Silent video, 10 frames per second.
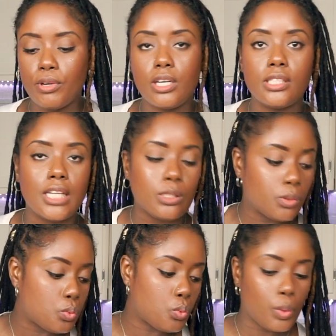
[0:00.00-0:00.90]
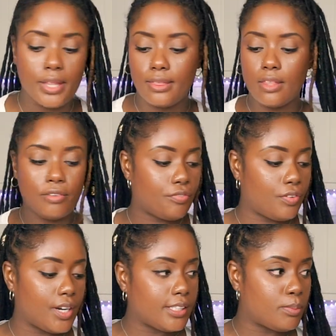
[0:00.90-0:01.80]
Gonna start with the
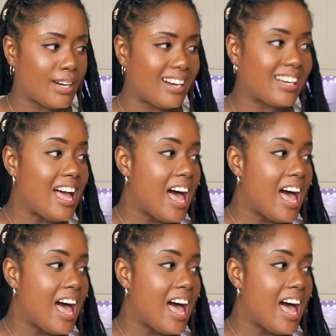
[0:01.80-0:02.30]
first bag.